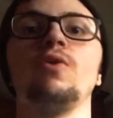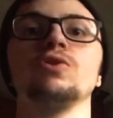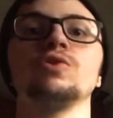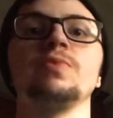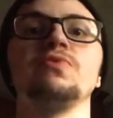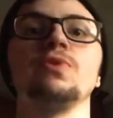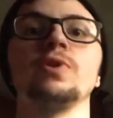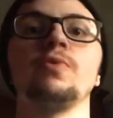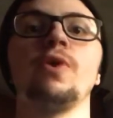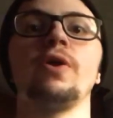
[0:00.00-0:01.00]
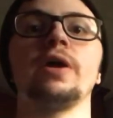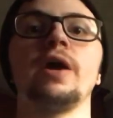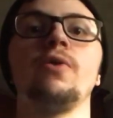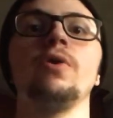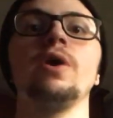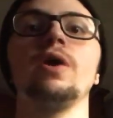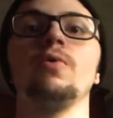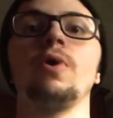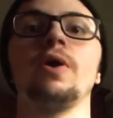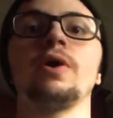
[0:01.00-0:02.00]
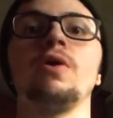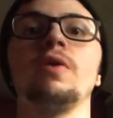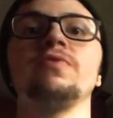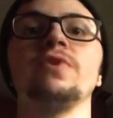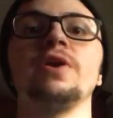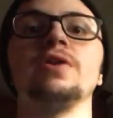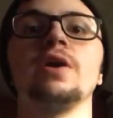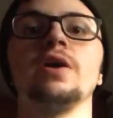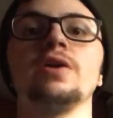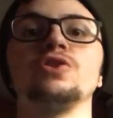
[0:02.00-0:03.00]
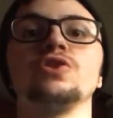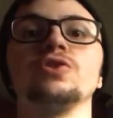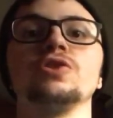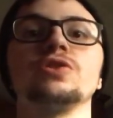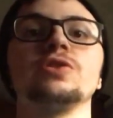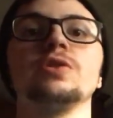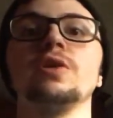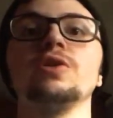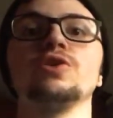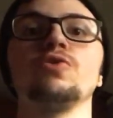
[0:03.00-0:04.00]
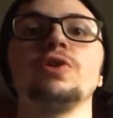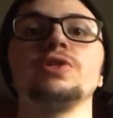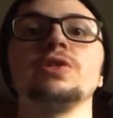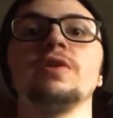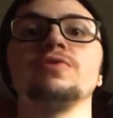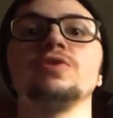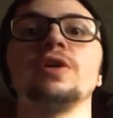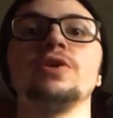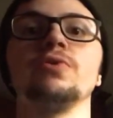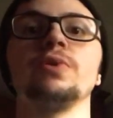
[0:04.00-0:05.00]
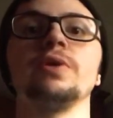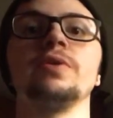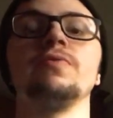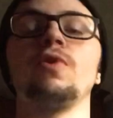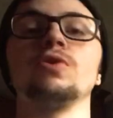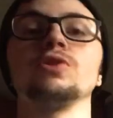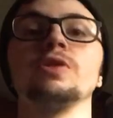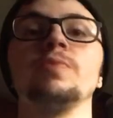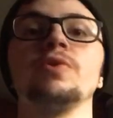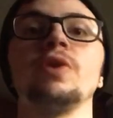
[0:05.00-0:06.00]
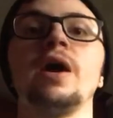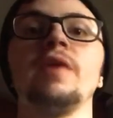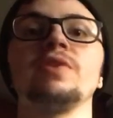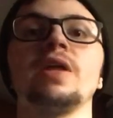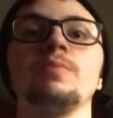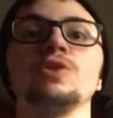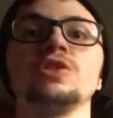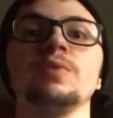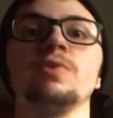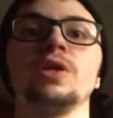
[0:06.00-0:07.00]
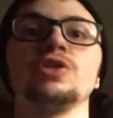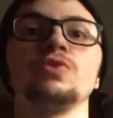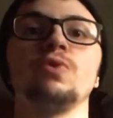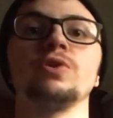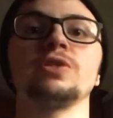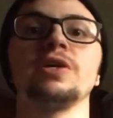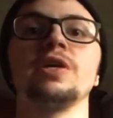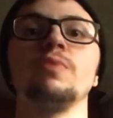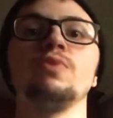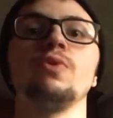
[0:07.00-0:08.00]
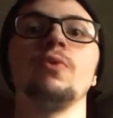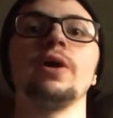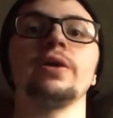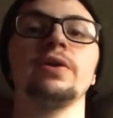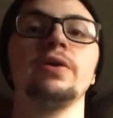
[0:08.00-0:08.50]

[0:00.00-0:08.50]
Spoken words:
should be fully wearing off, and it should just decrease enough so that you can fall asleep and you're not having that much stimulation where it's going to keep you awake.